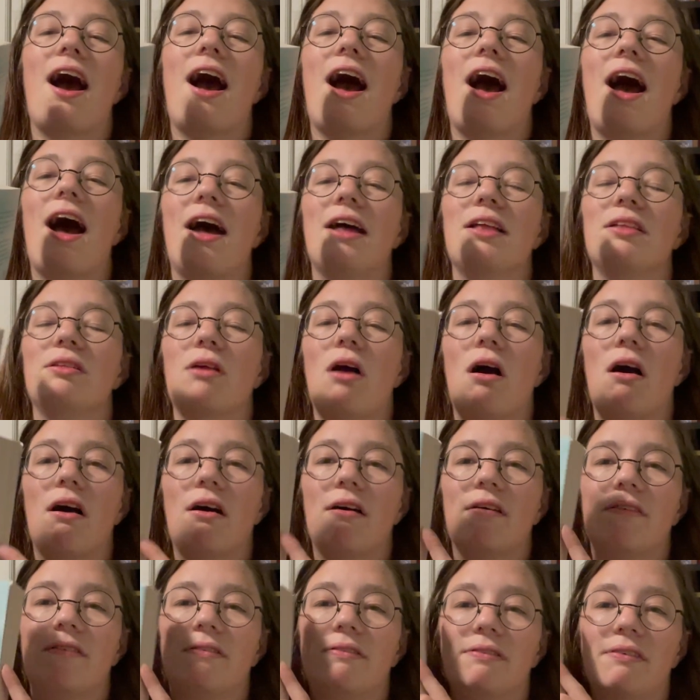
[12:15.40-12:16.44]

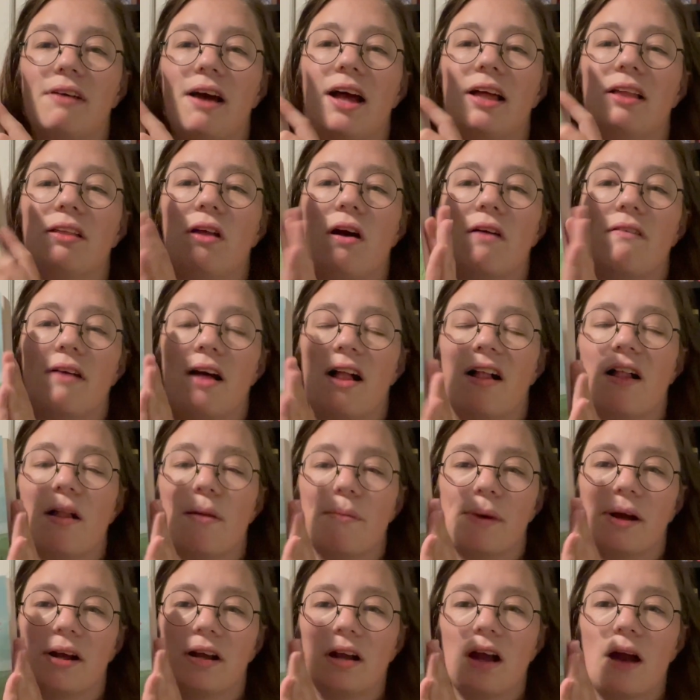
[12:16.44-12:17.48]
love Ella
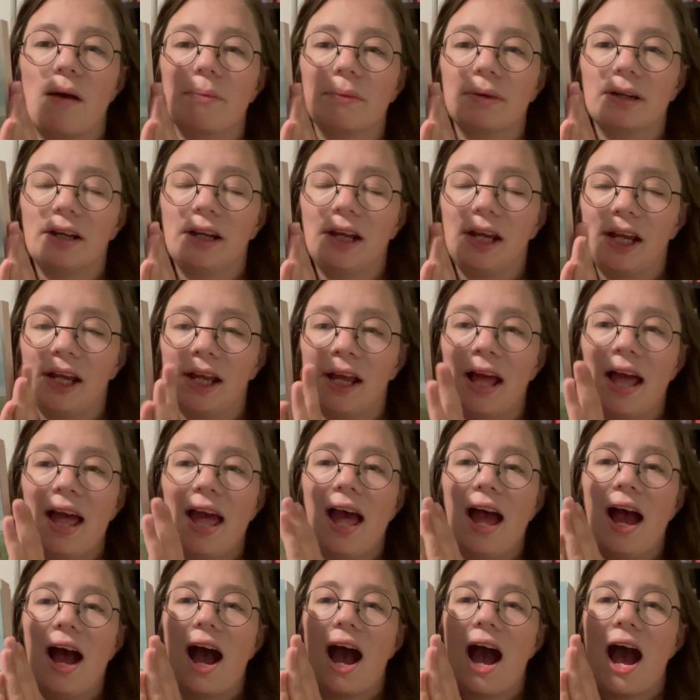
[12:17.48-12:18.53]
Montgomery.
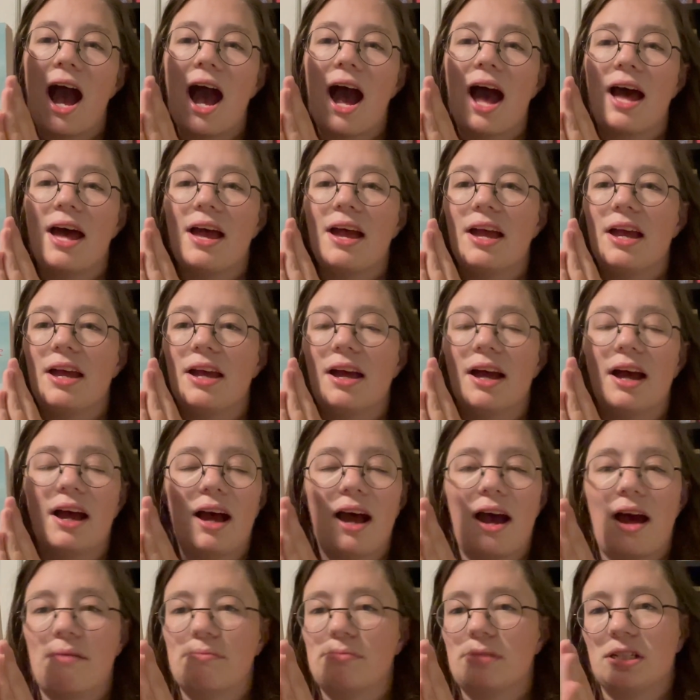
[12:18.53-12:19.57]

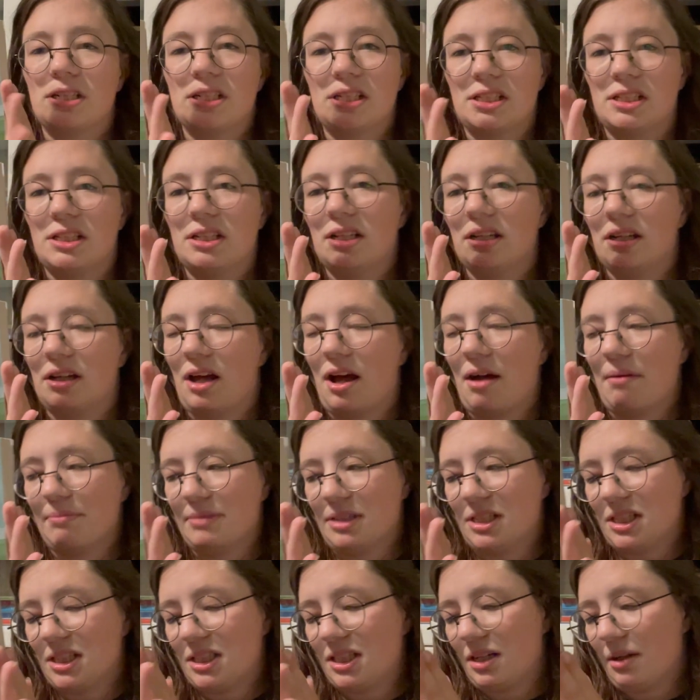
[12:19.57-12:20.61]
I'm just
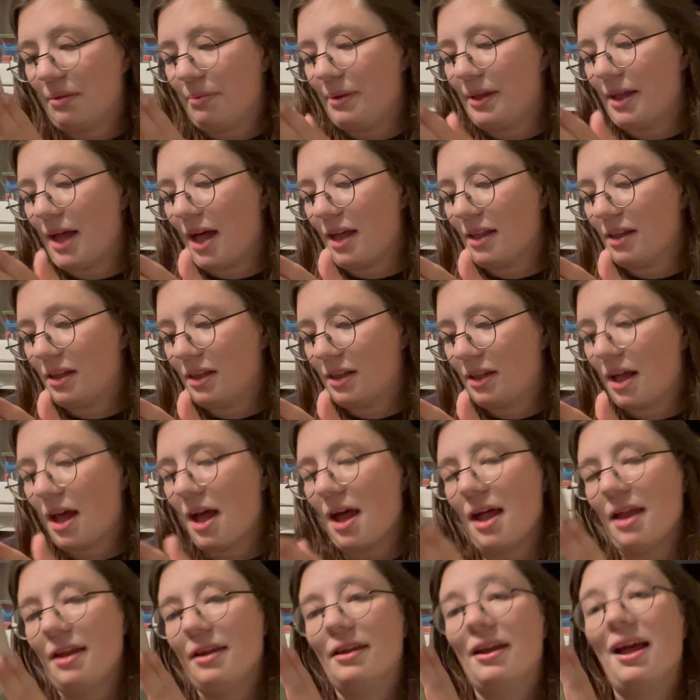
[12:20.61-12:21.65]
obsessed.
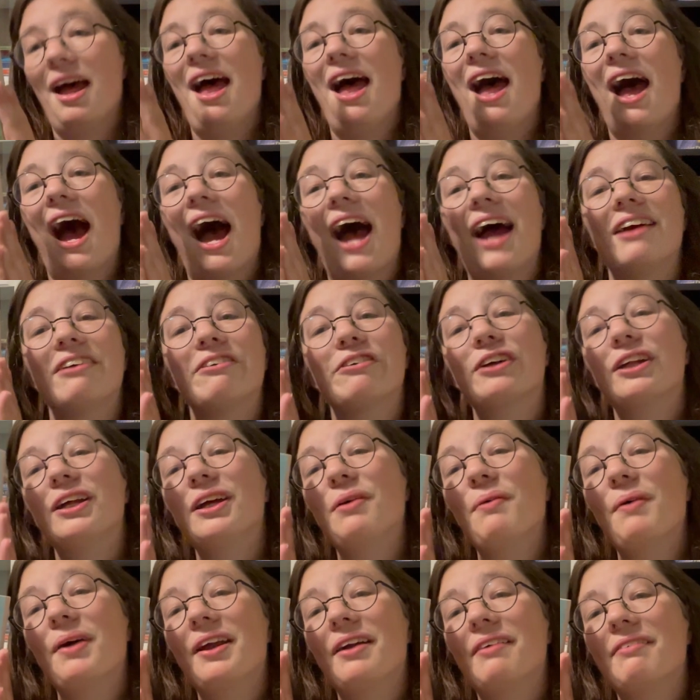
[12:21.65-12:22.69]
And I really
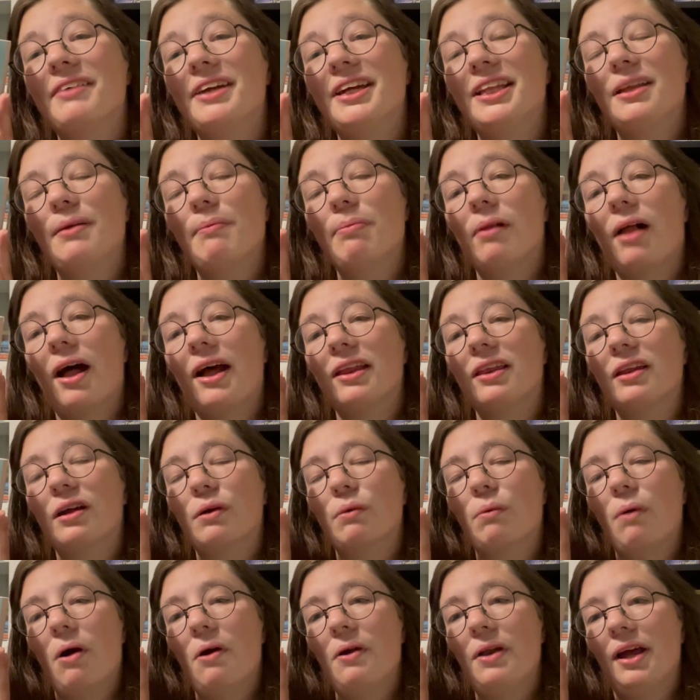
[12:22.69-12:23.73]
want to read The Blythe Are
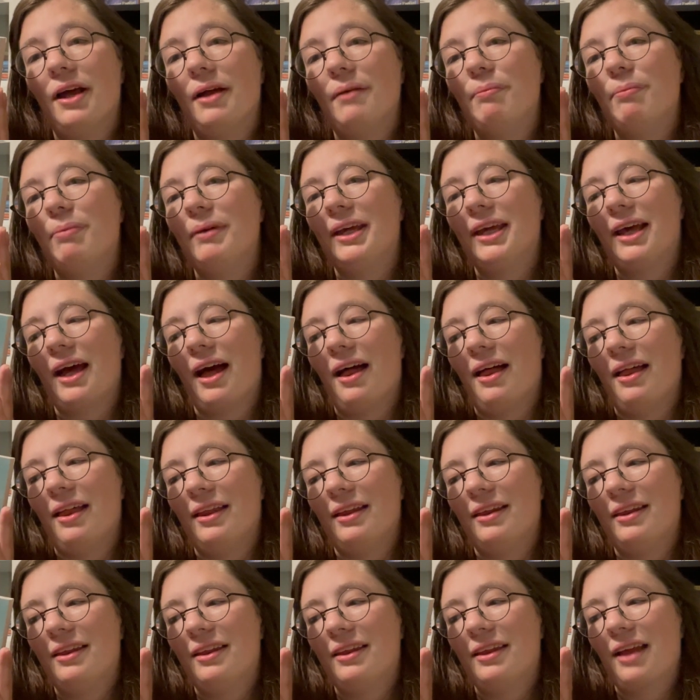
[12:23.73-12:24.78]
Quoted because
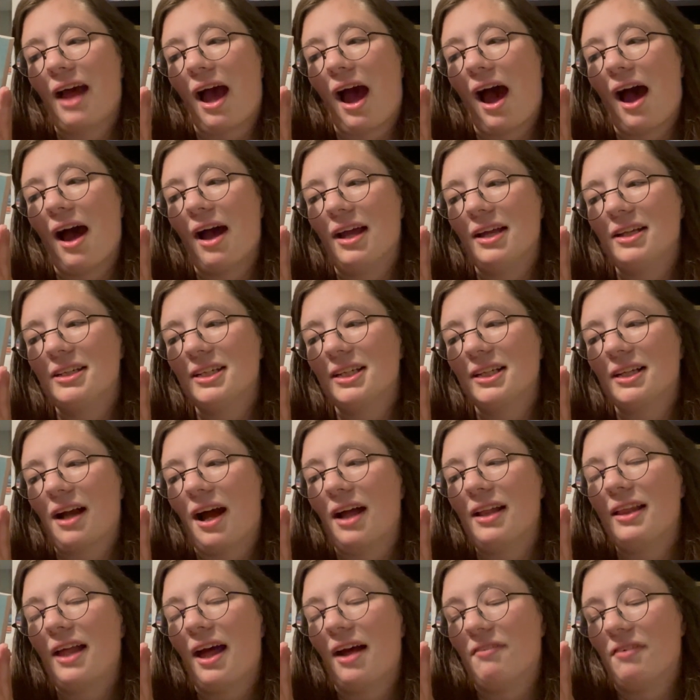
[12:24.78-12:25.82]
I just
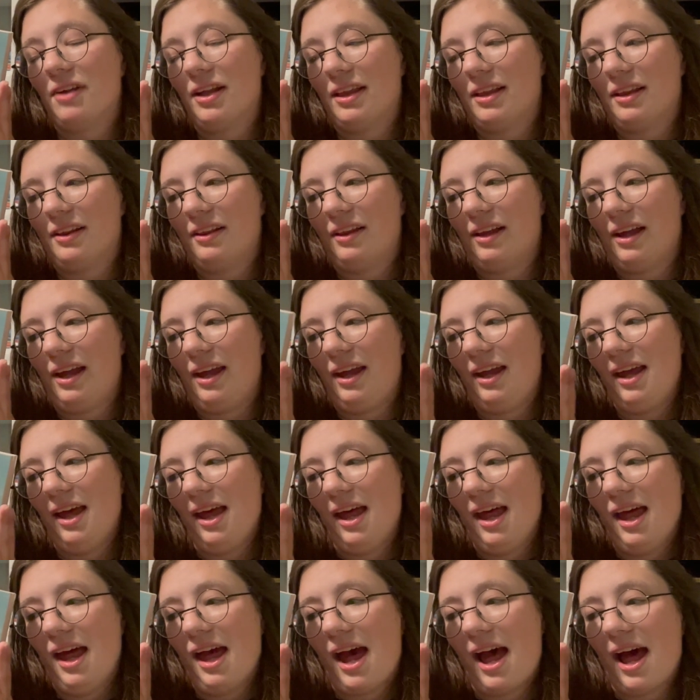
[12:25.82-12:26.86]
got that recently
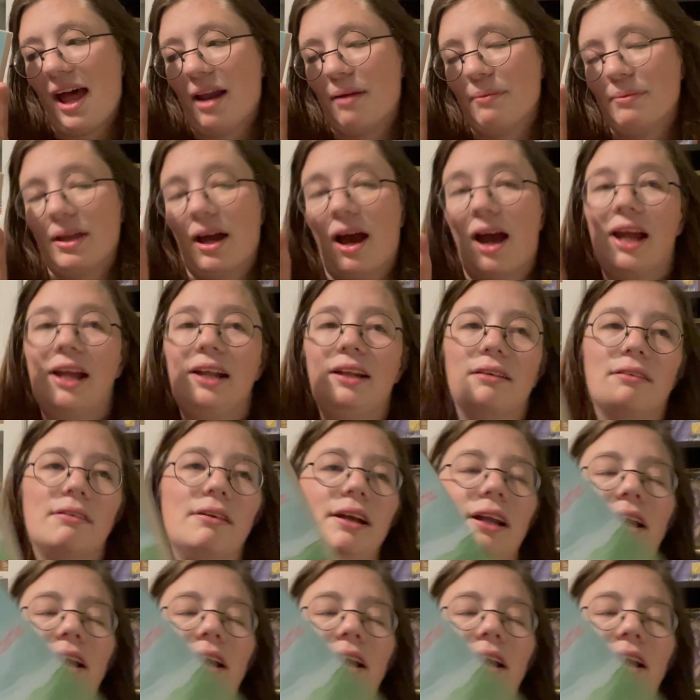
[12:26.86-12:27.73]
and I'm dying to read